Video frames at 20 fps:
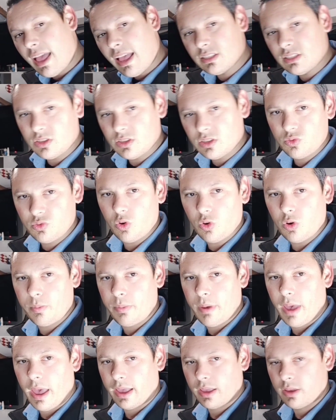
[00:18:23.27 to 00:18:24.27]
a
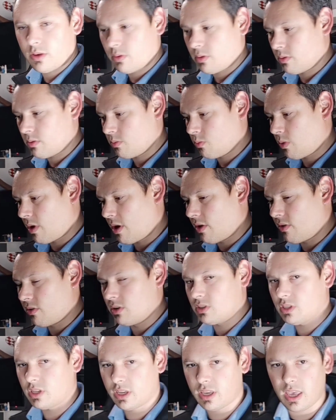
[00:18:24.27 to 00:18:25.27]
drawback. Whereas
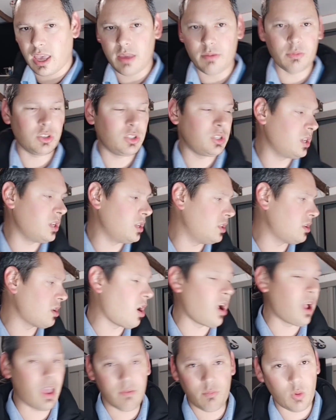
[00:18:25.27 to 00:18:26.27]
a key machine,
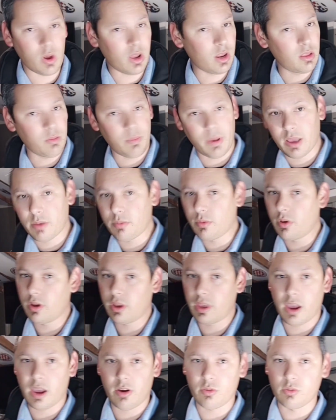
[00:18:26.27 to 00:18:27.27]
I have one in the back of my
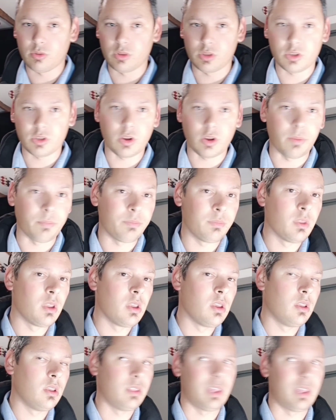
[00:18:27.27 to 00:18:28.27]
car all the time.
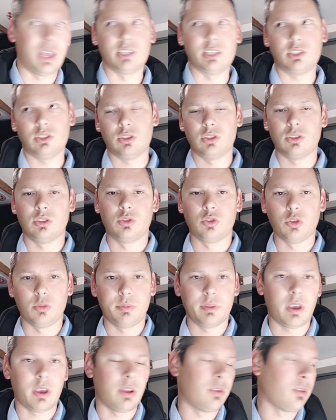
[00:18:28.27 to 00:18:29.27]
That's just
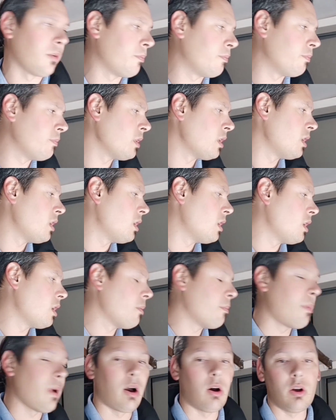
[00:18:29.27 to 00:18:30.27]
duplicated though.
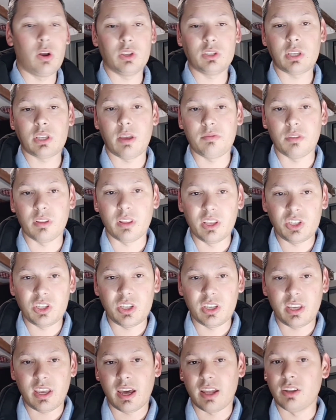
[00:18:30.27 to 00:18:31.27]
But I also have the Lishy
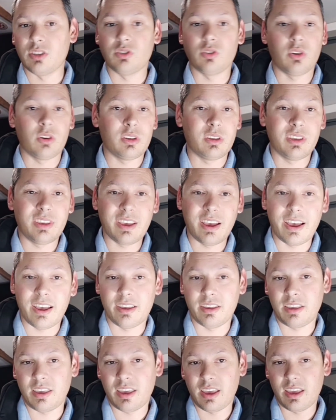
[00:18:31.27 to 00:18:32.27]
cutters. I can cut a
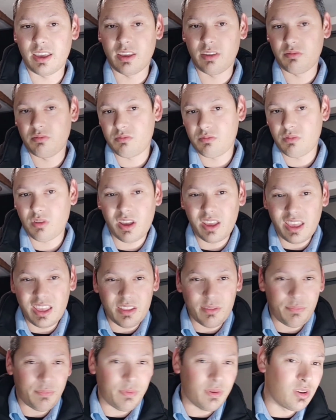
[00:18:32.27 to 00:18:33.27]
key in the
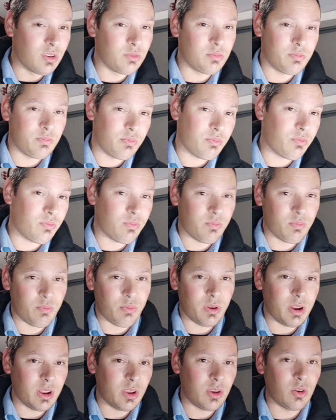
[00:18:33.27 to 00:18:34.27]
field
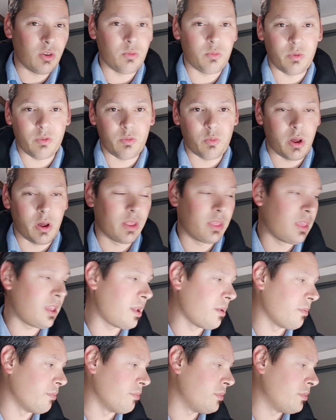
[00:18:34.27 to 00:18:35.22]
pretty good with one of them.